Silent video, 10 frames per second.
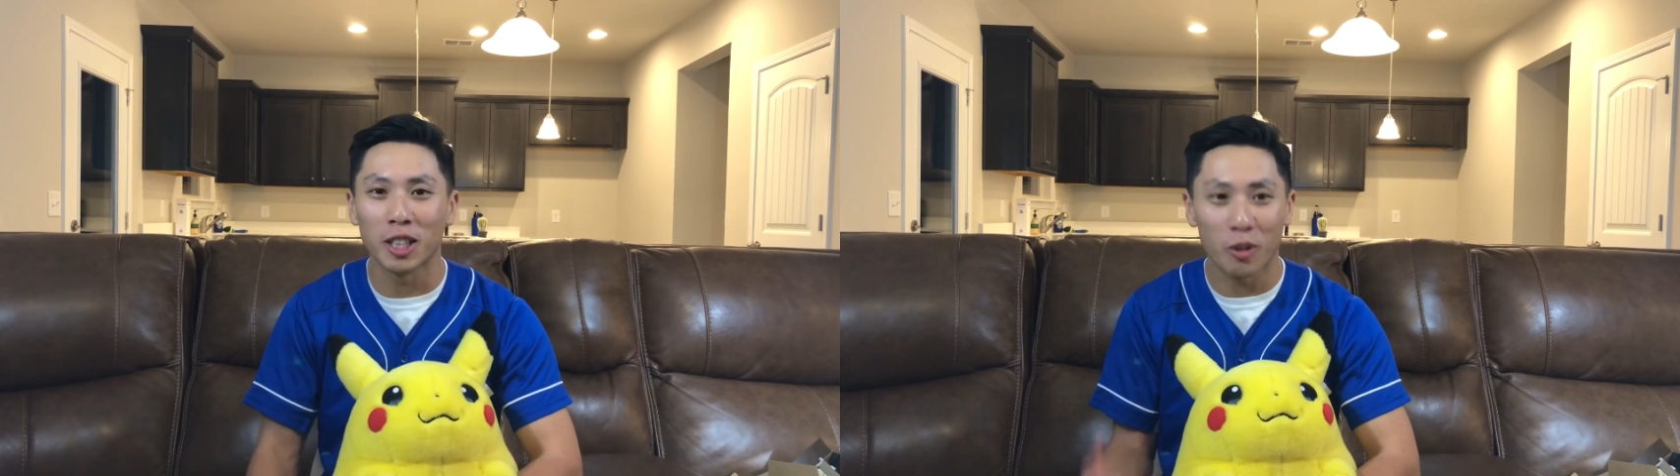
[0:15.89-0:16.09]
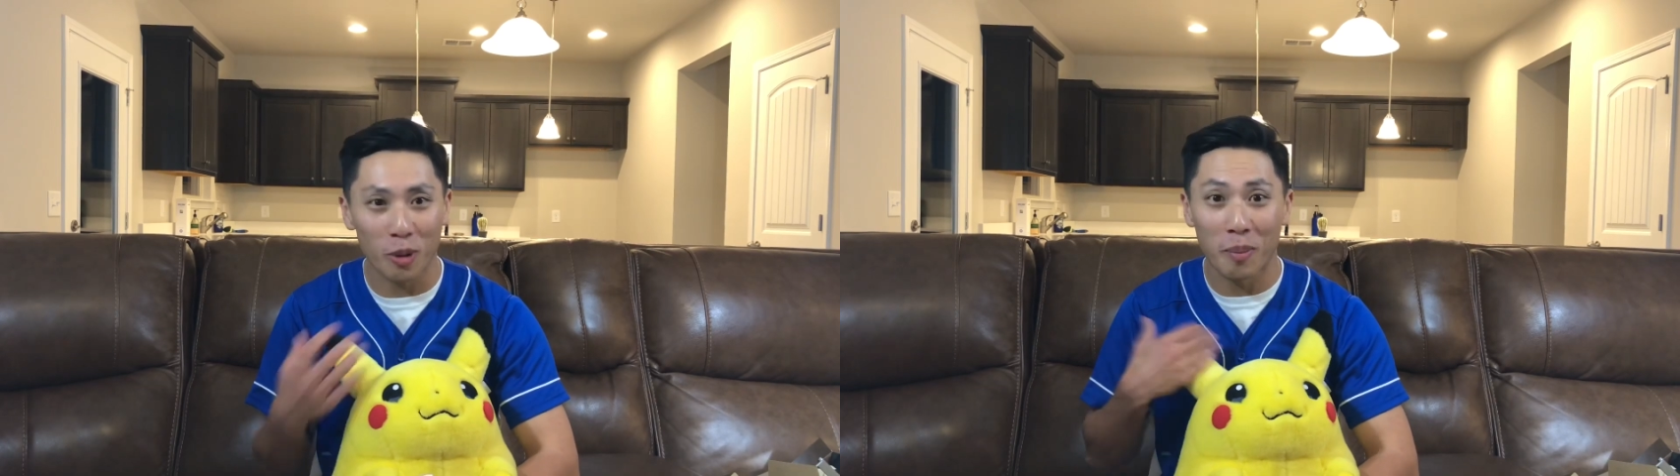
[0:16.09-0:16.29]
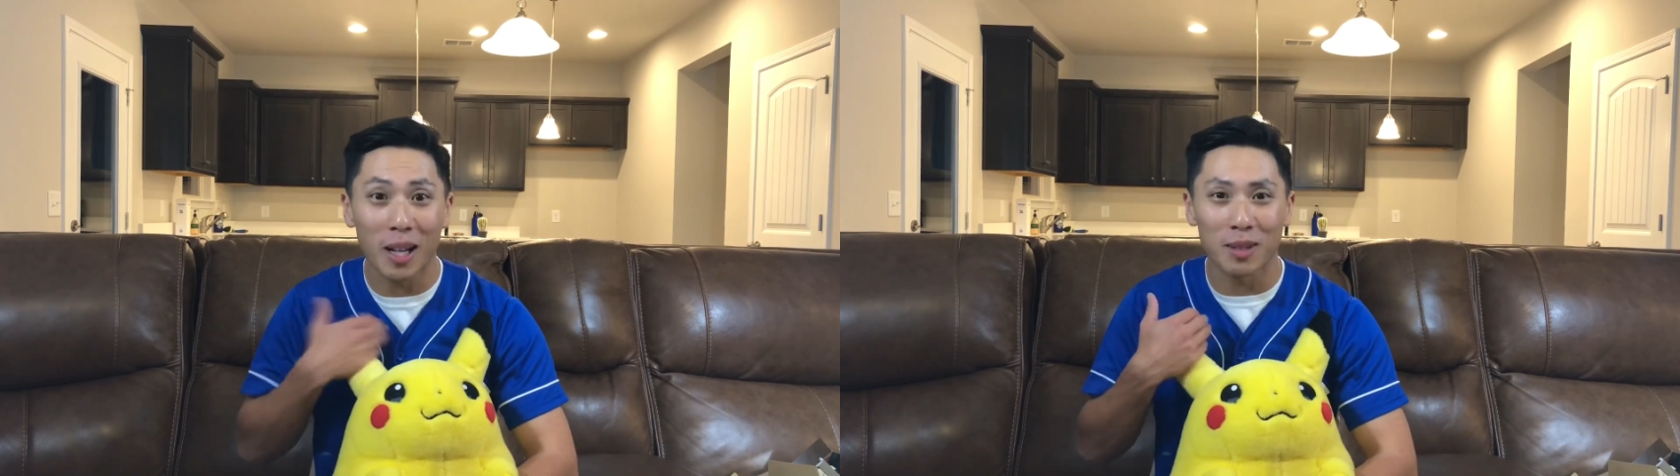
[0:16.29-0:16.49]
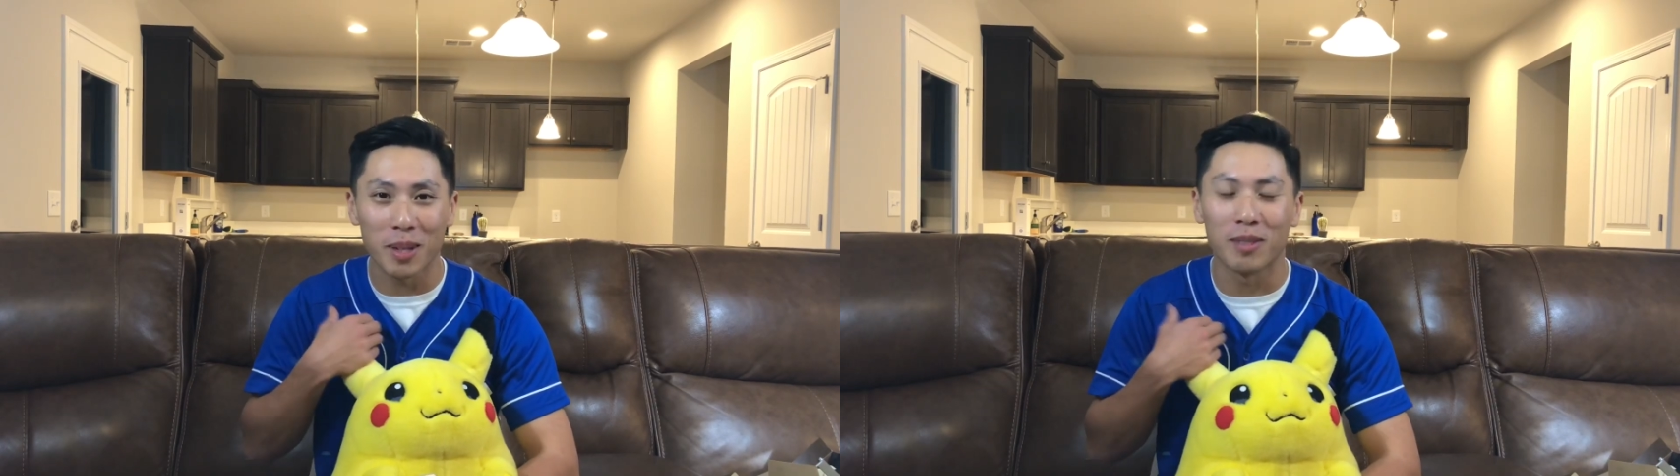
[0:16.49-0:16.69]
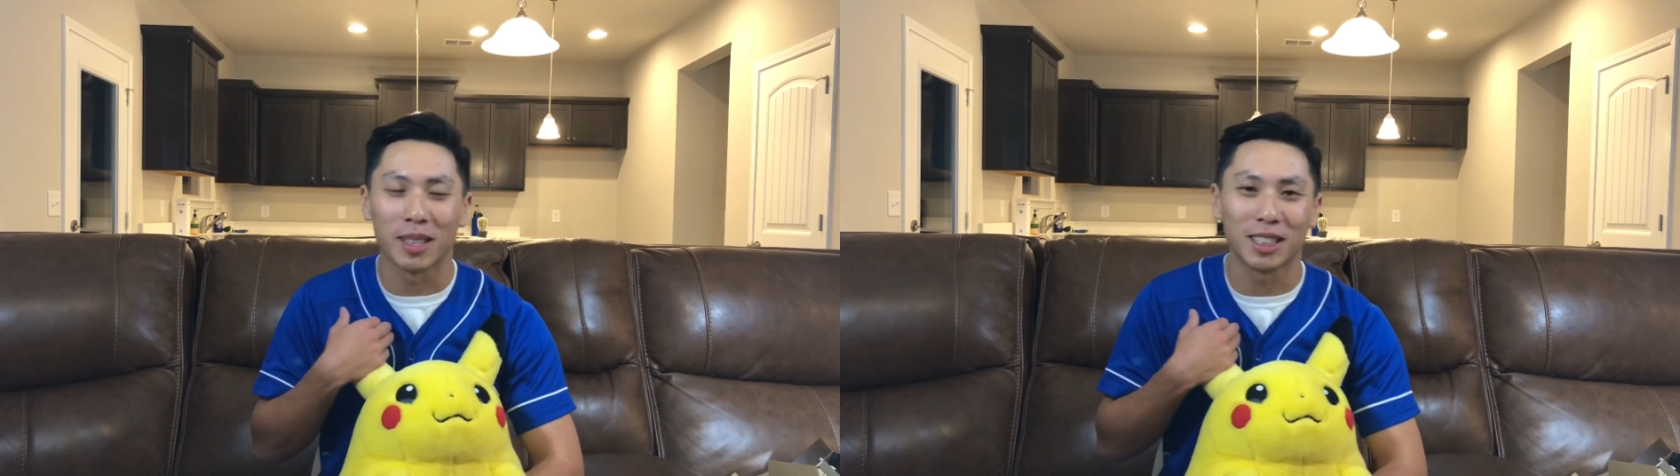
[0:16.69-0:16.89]
and it reminded
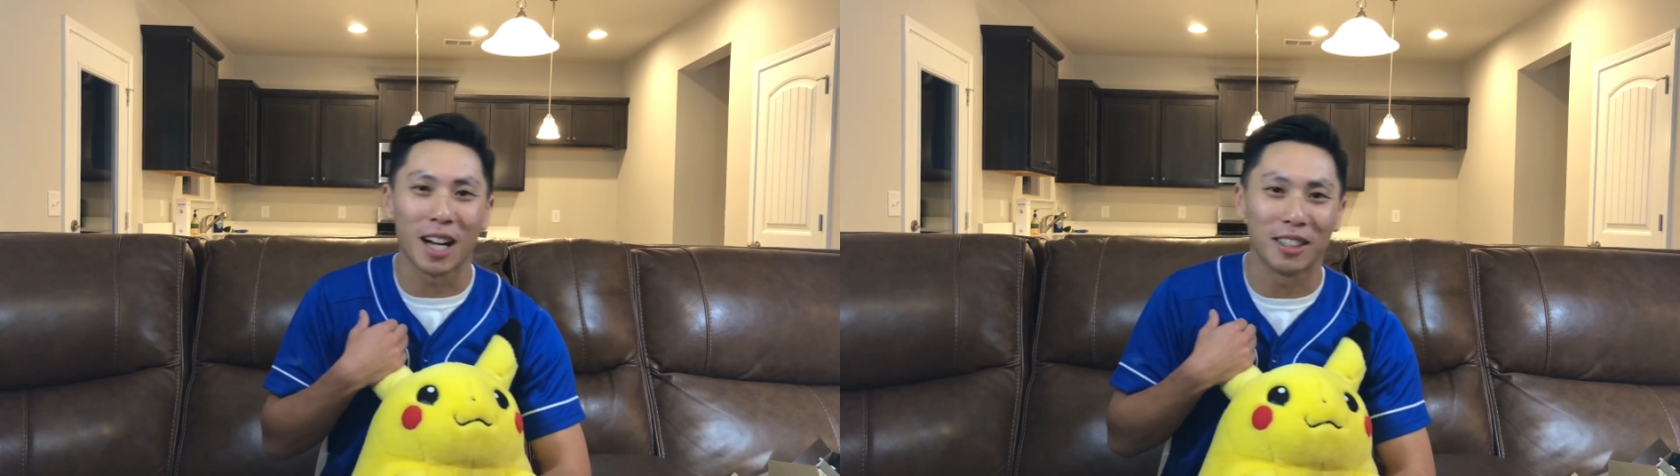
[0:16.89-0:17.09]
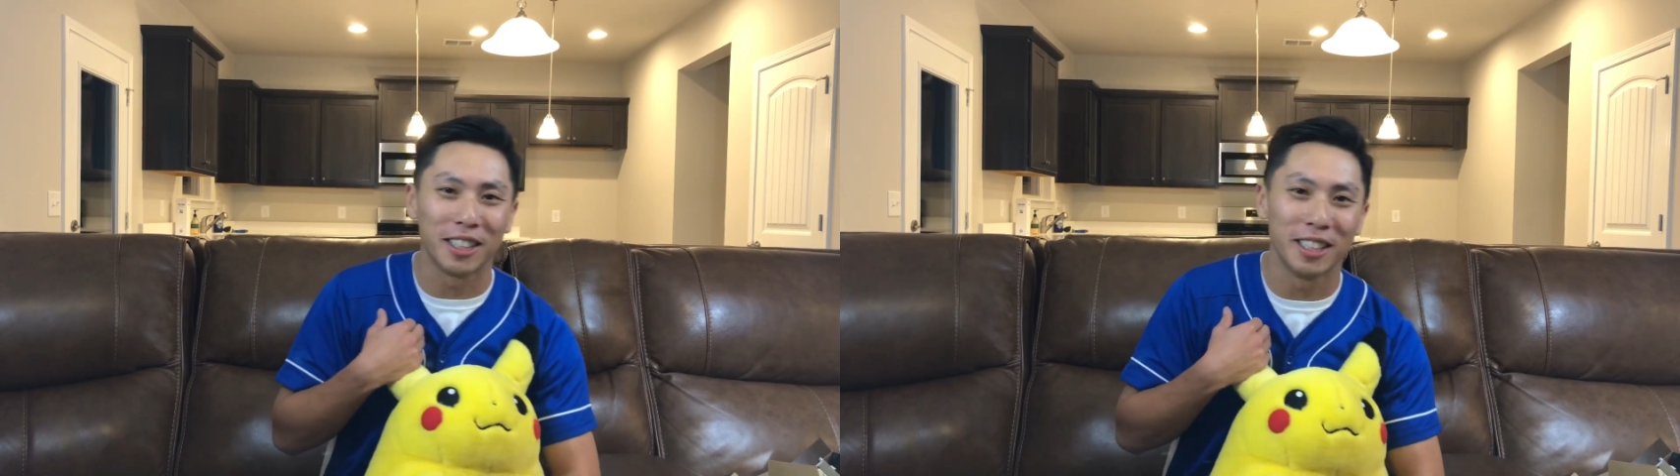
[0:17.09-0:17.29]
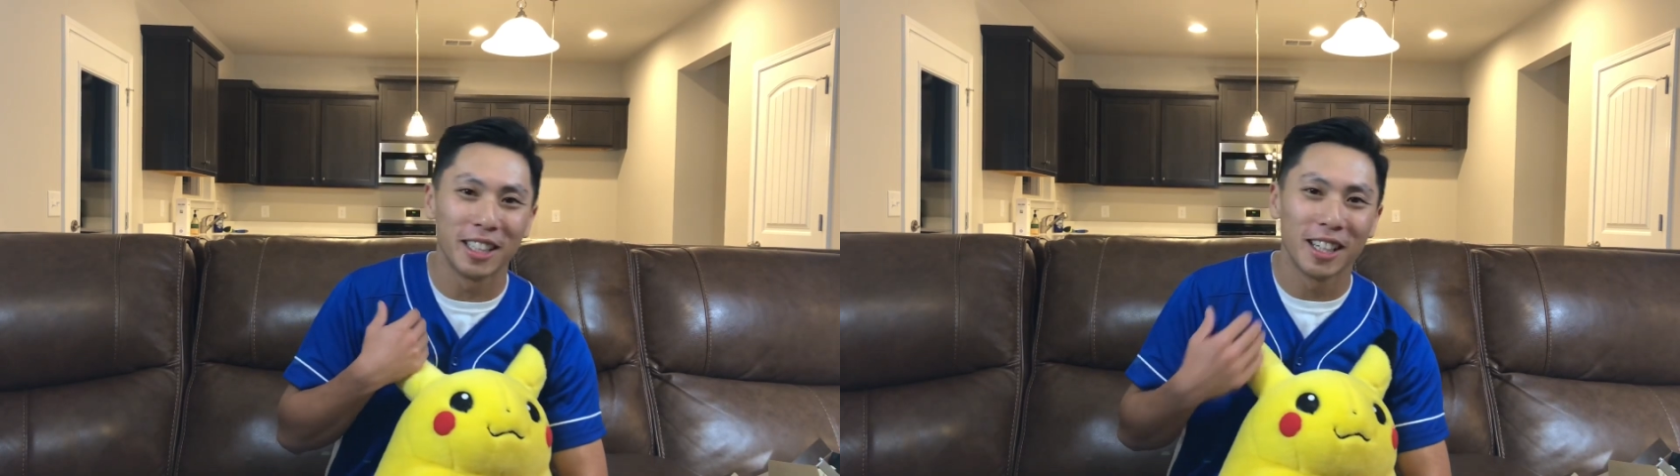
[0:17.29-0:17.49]
me of my childhood.